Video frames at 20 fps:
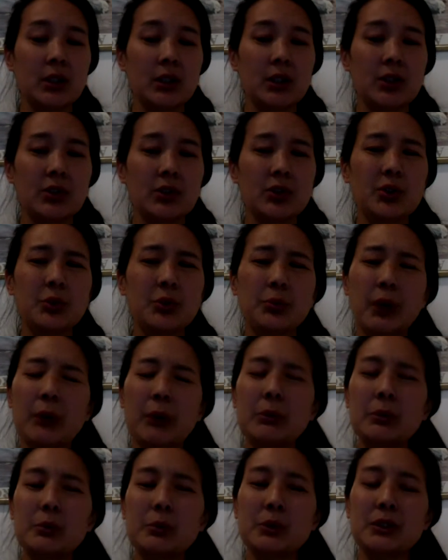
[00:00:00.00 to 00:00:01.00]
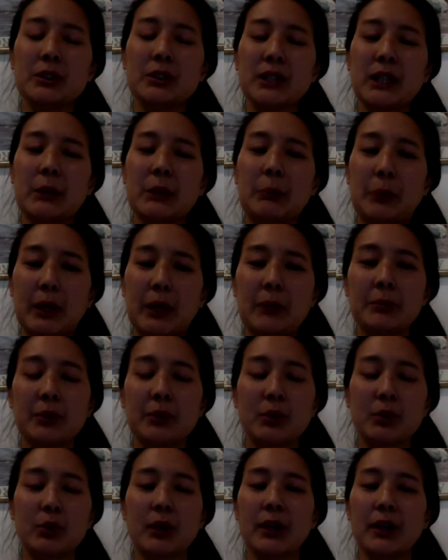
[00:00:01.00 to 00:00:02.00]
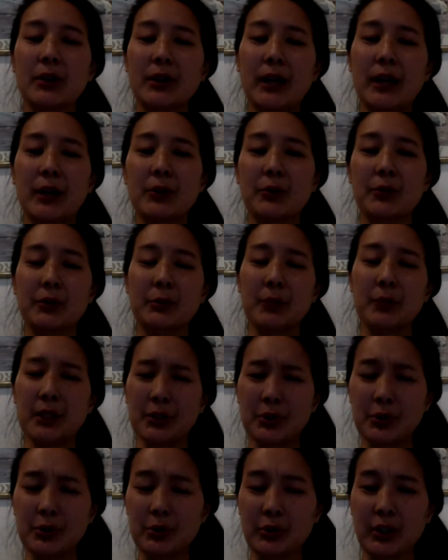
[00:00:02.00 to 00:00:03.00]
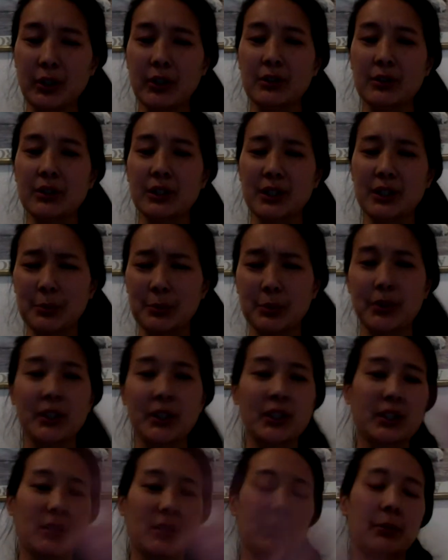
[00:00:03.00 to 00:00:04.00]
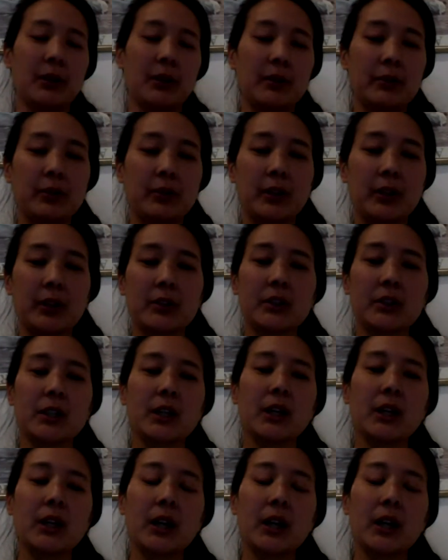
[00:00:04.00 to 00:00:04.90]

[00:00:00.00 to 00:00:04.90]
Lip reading: So you probably wouldn't pump the water out from underground and then bring it above ground.